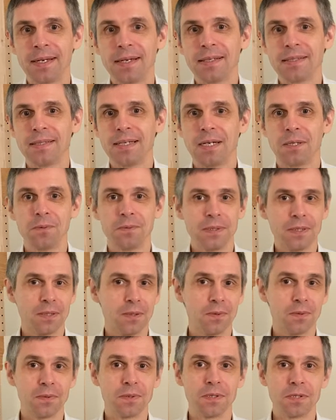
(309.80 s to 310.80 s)
Now we
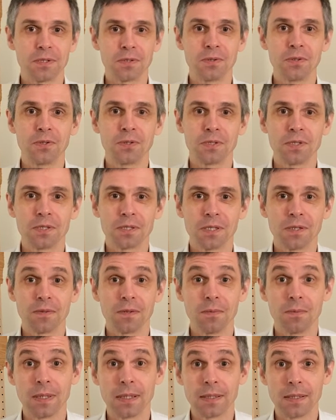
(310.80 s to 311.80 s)
know the solutions of the
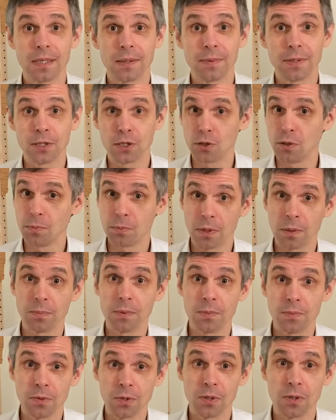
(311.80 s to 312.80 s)
one-dimensional
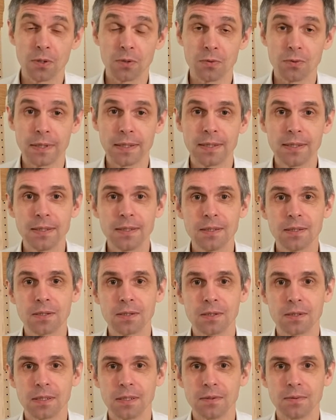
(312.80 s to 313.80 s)
problems already, so
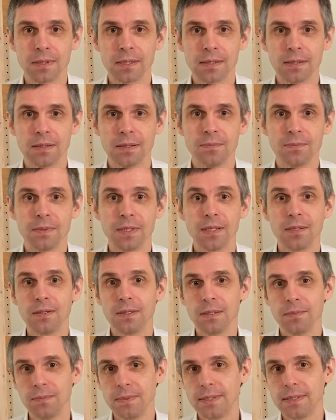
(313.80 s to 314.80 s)
can write them down
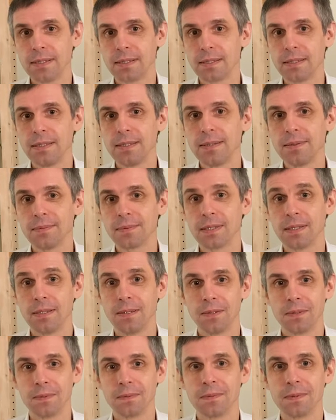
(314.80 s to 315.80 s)
immediately
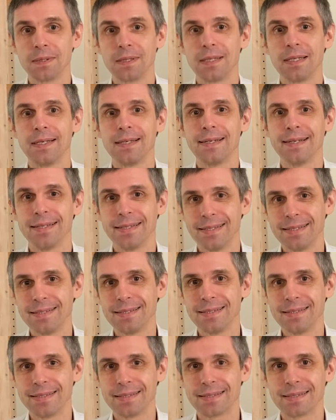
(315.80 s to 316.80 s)
along with their
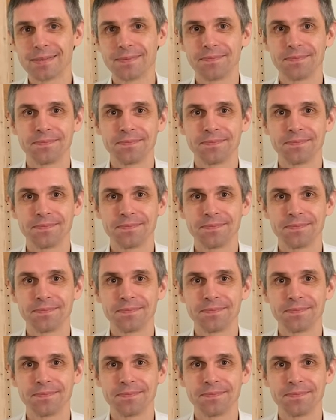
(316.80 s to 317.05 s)
energies.